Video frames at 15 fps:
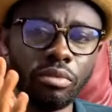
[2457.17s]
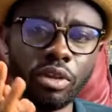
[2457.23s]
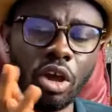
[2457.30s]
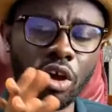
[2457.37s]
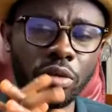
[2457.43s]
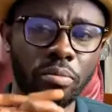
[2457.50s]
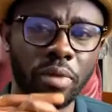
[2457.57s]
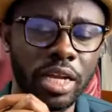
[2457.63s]

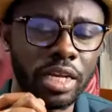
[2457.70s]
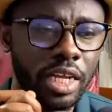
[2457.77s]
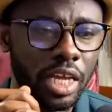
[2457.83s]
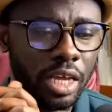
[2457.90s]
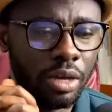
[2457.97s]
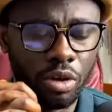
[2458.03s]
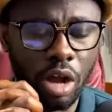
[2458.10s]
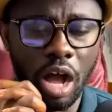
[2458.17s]
on
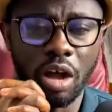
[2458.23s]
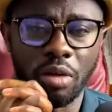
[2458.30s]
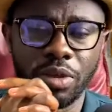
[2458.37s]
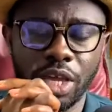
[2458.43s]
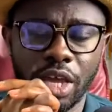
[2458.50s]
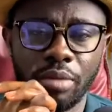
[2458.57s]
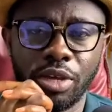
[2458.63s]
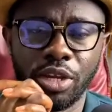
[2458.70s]
Monday, I'll be
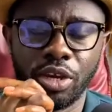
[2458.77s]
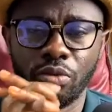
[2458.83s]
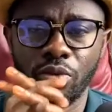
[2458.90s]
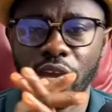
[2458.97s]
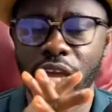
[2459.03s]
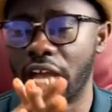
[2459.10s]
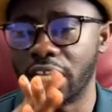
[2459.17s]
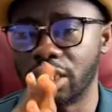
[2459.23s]
coming your
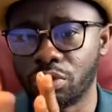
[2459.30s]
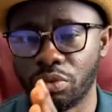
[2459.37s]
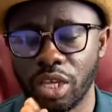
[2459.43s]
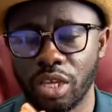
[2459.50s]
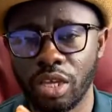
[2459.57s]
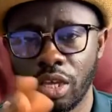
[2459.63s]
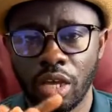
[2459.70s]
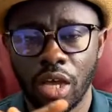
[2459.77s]
way as
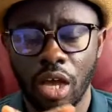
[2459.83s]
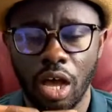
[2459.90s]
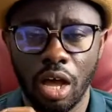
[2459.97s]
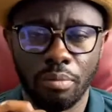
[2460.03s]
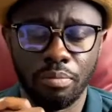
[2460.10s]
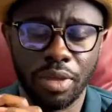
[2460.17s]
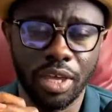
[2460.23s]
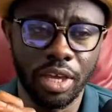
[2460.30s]
we
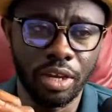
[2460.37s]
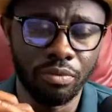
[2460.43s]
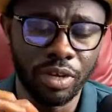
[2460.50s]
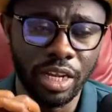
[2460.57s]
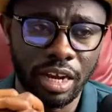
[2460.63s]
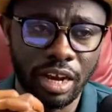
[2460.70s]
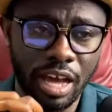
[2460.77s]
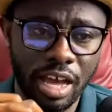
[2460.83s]
uh, begin with
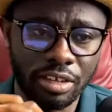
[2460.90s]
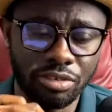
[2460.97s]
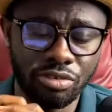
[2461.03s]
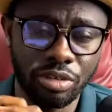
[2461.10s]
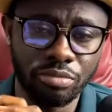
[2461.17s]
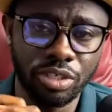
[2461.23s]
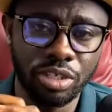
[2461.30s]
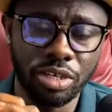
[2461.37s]
the live
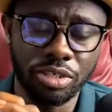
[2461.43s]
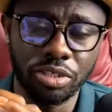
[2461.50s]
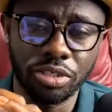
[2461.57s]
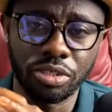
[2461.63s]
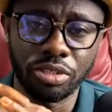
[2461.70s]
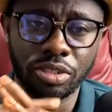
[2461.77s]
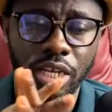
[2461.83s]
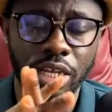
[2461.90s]
stream
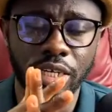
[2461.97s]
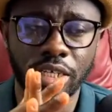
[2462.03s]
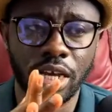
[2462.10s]
sessions and